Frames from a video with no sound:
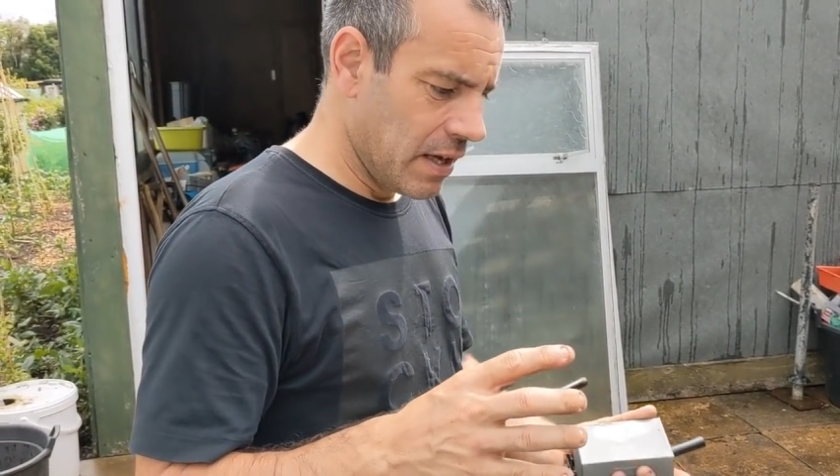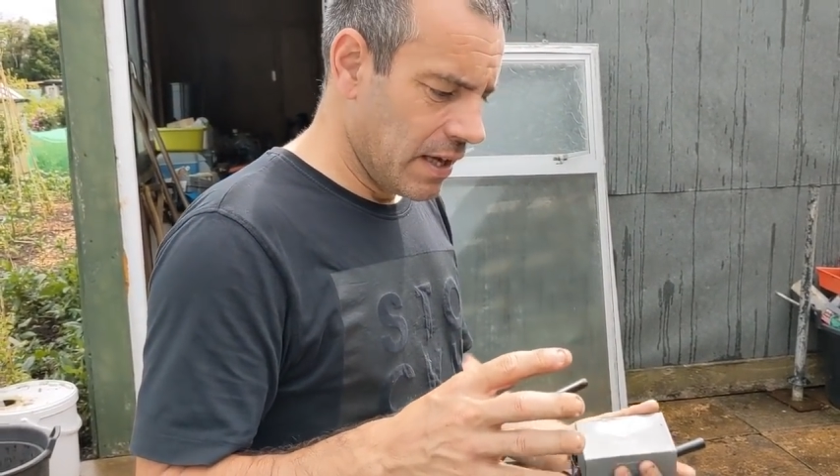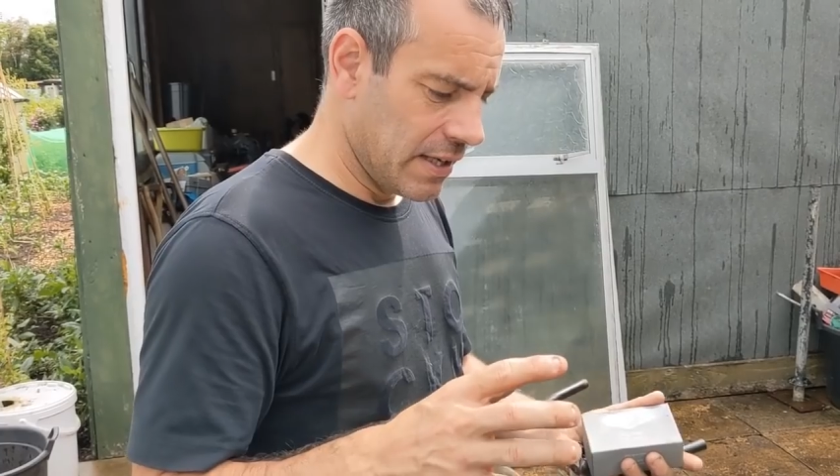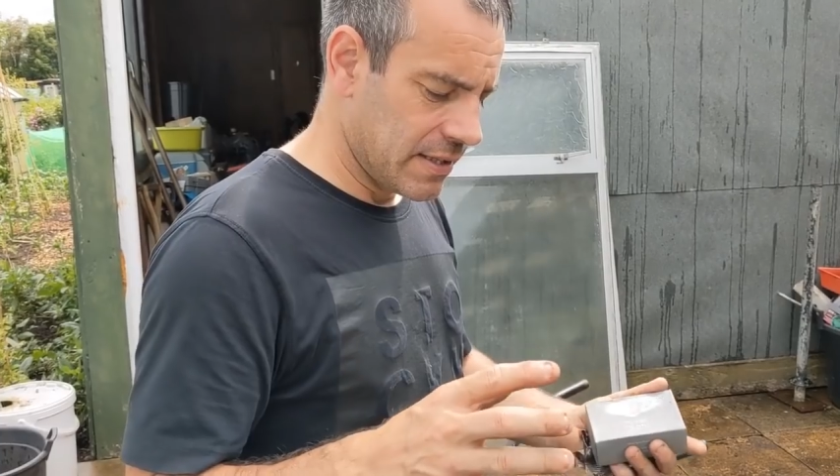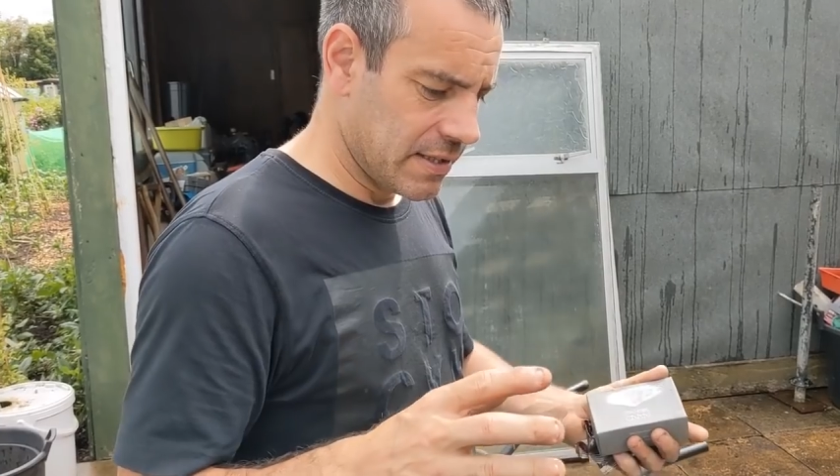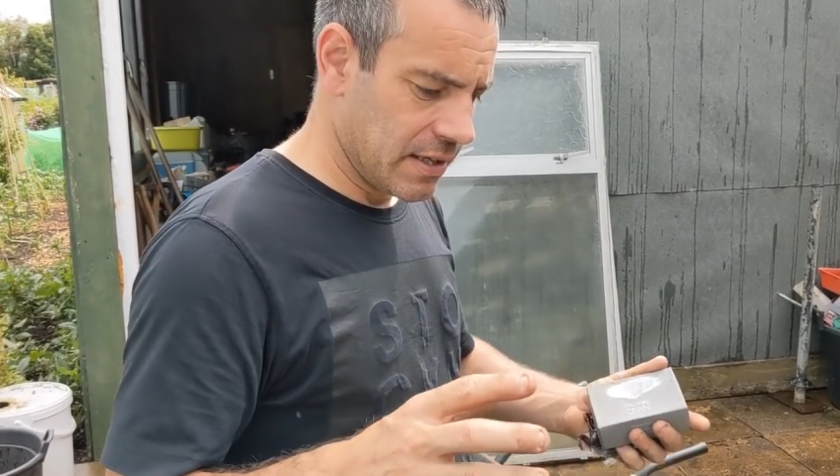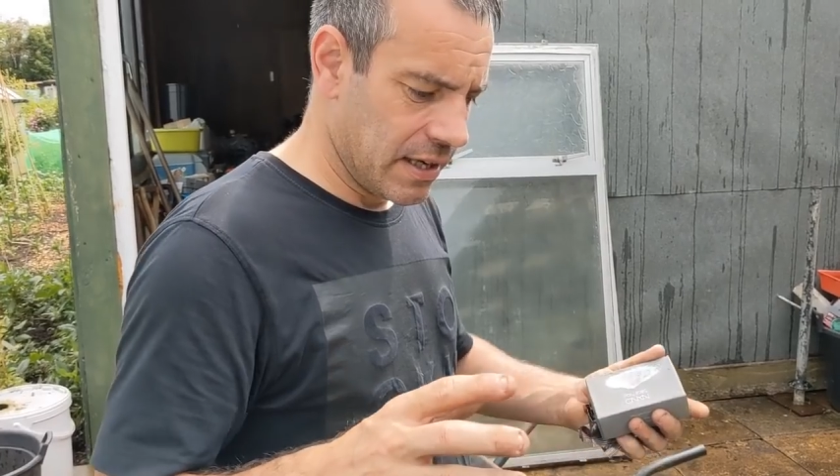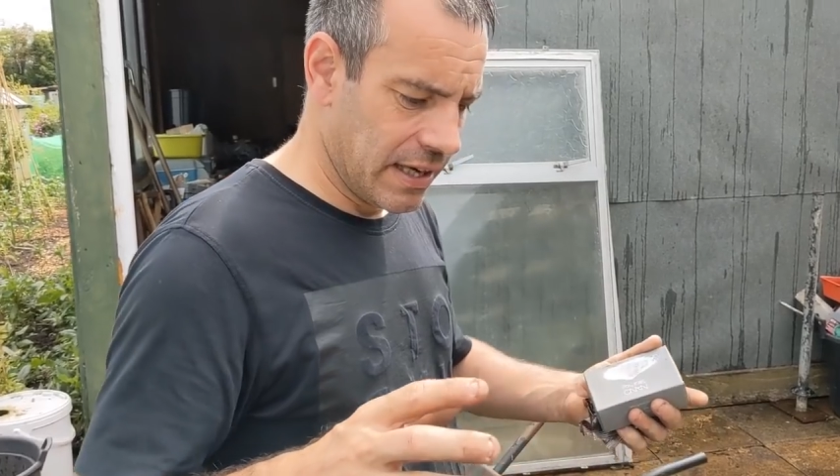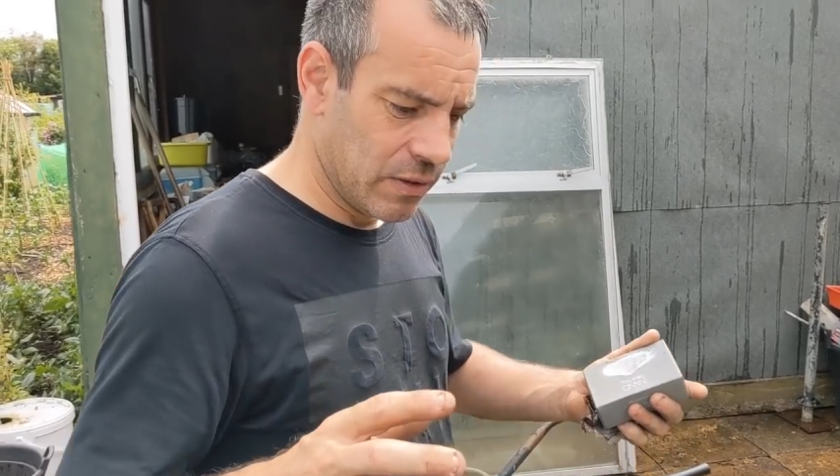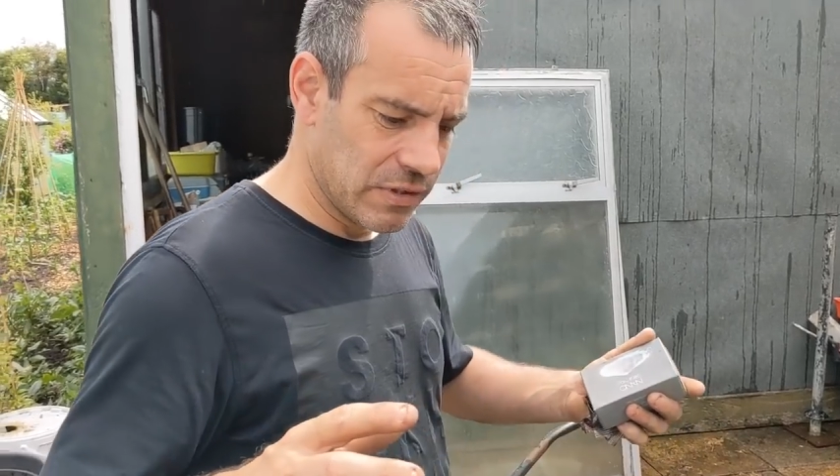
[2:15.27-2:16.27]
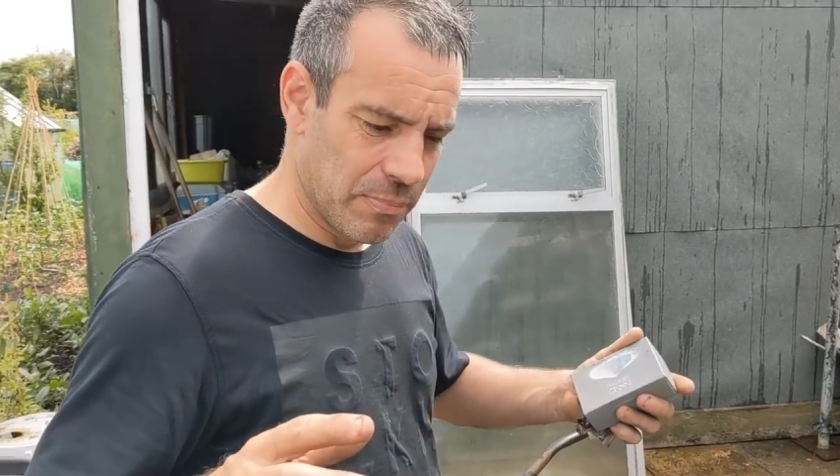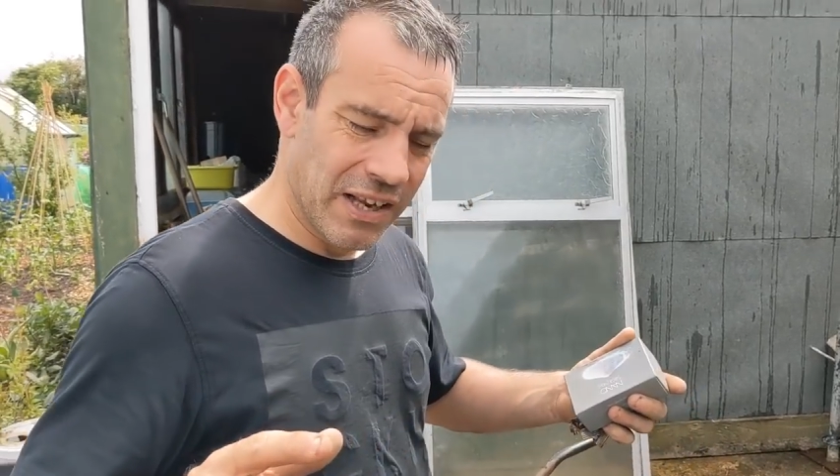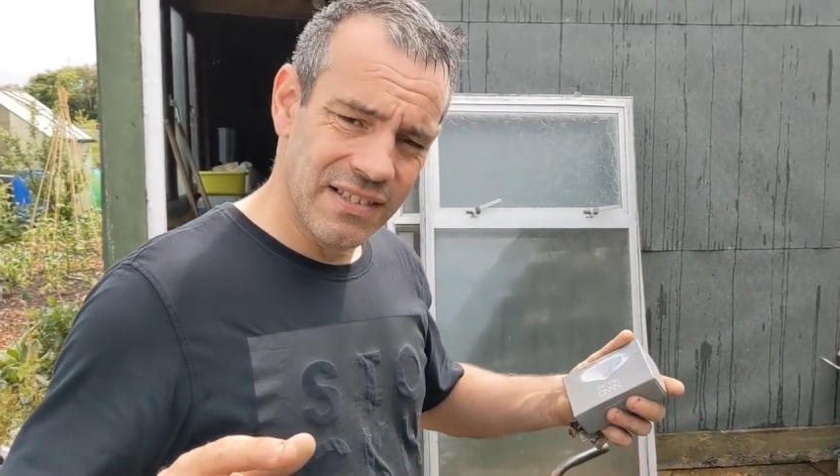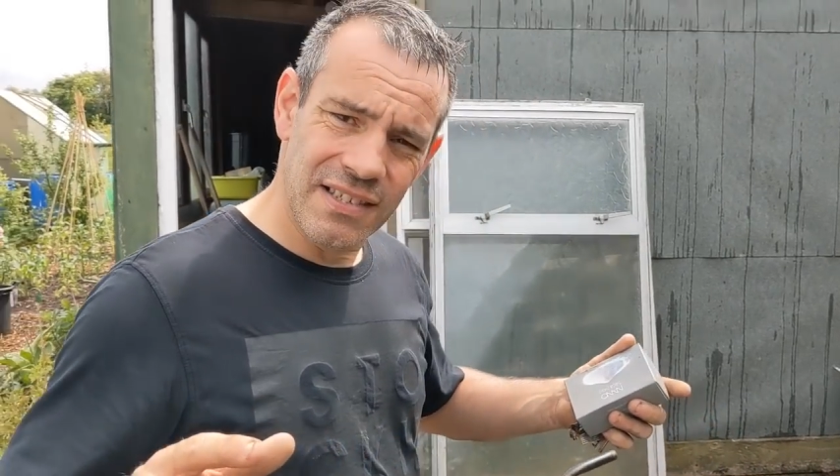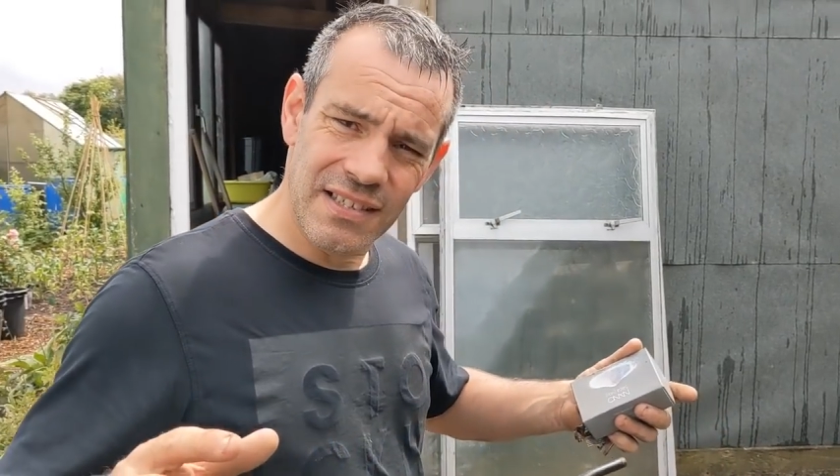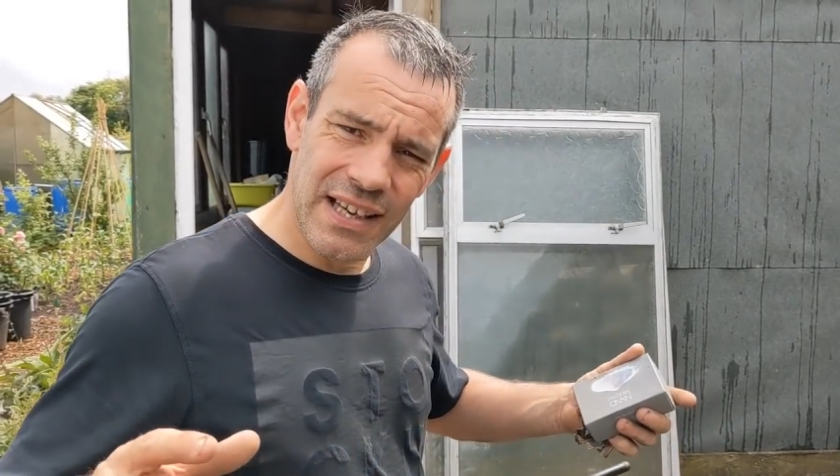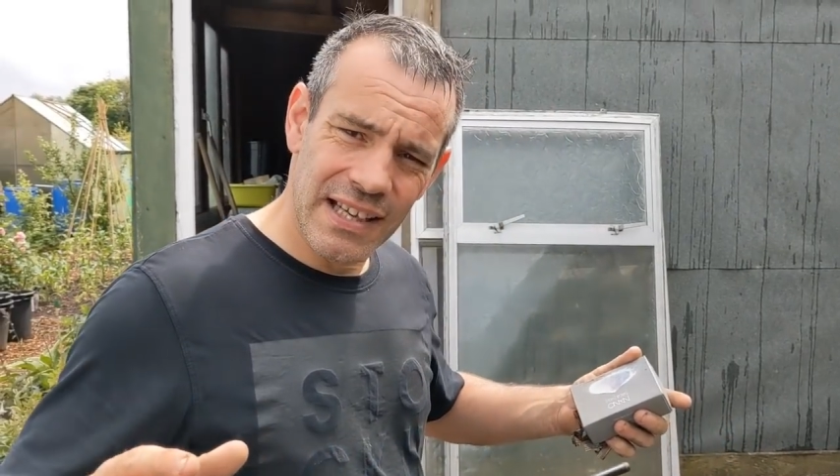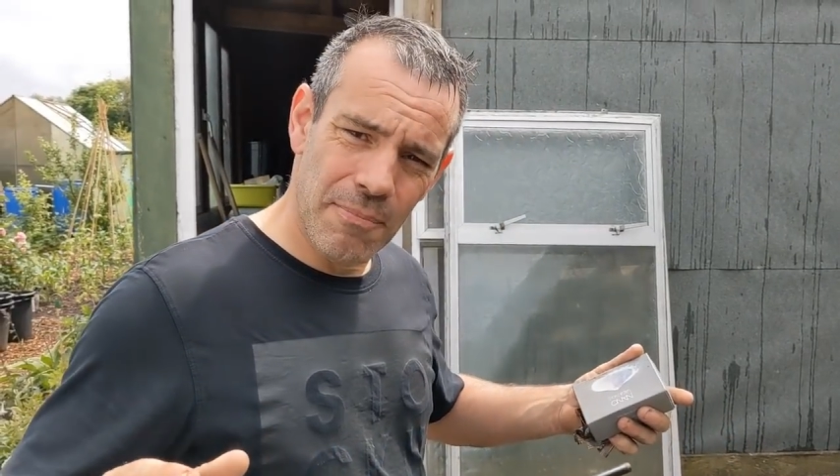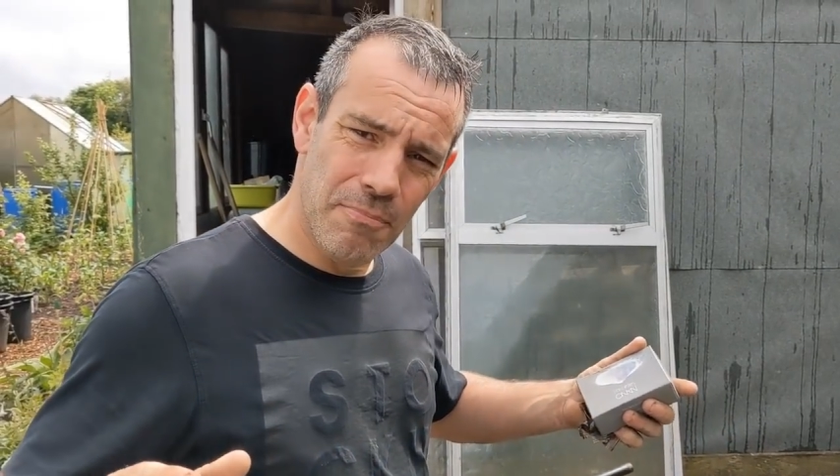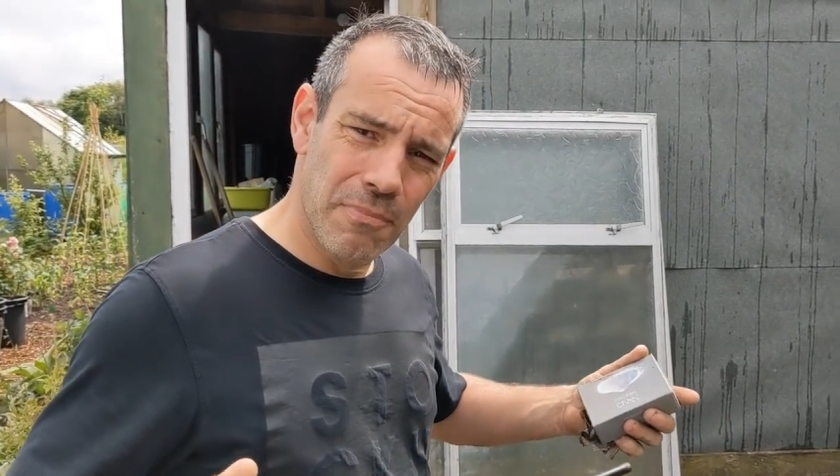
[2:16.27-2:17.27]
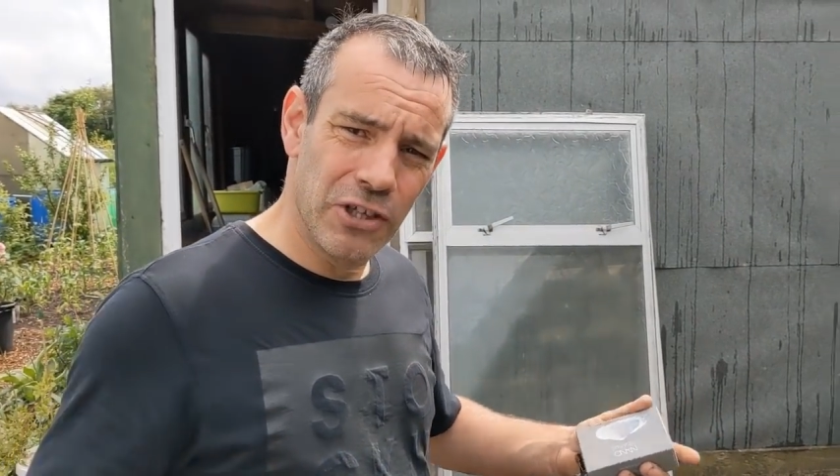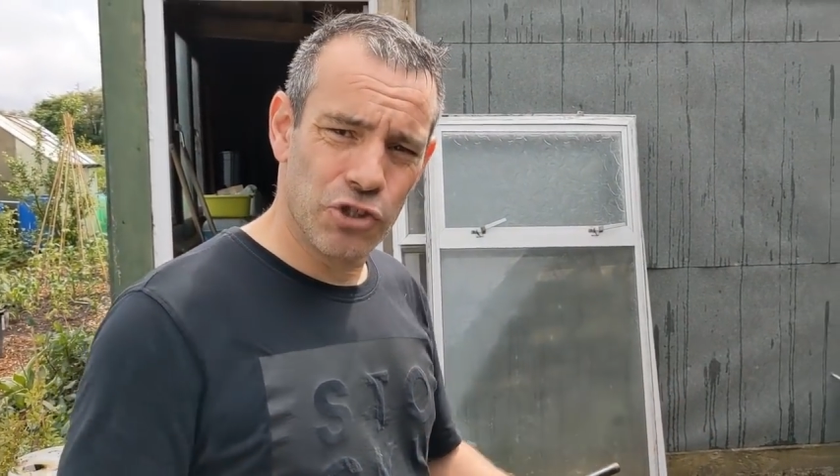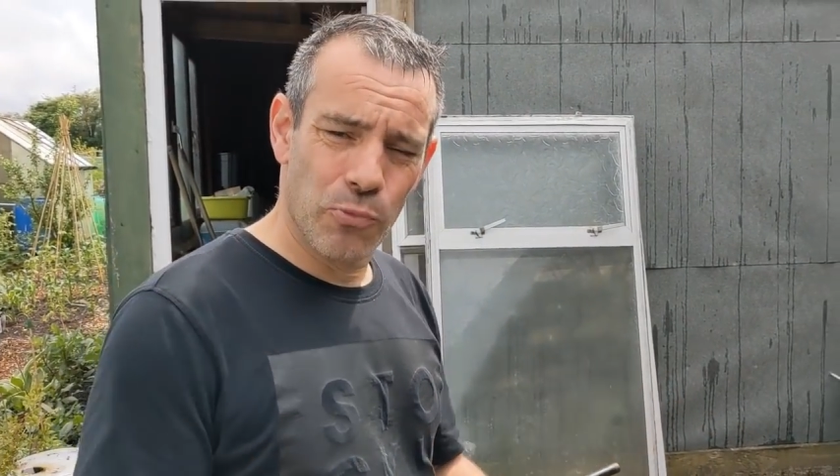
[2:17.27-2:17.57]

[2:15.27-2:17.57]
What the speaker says: it allows the plants to take up much